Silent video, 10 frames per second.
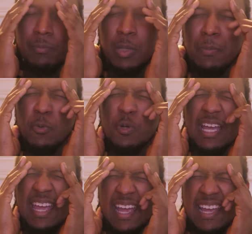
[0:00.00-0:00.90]
People
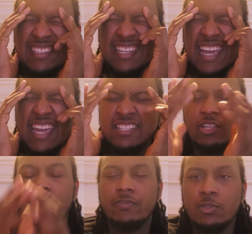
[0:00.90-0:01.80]
at the
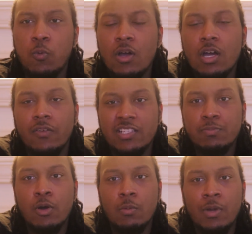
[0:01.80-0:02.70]
age of 12
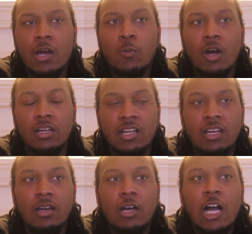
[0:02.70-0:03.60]
smoke marijuana
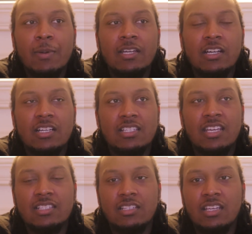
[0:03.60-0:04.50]
all because
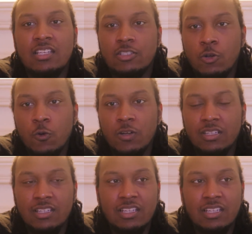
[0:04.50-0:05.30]
it's cool.